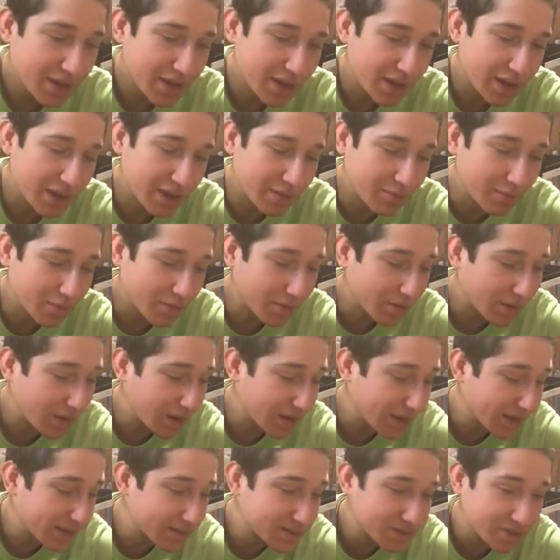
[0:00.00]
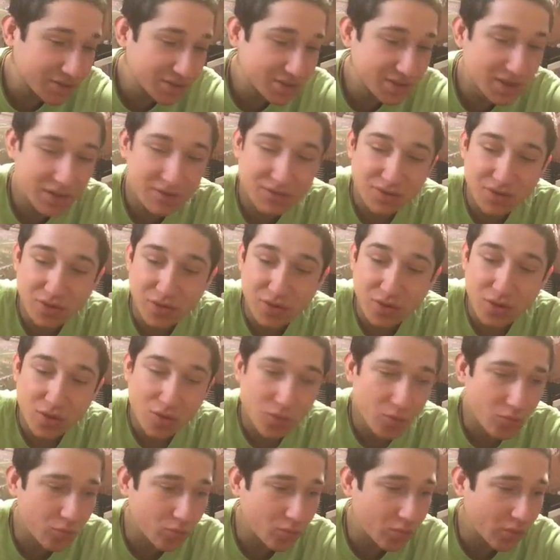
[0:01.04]
But I guess I'll just have to
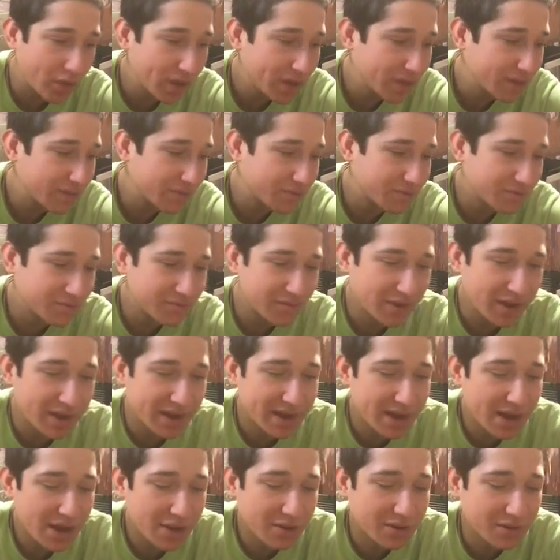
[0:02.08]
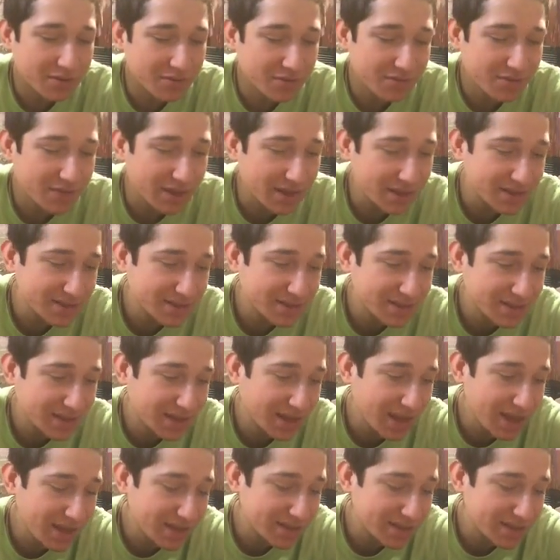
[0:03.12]
wait and find out if that's the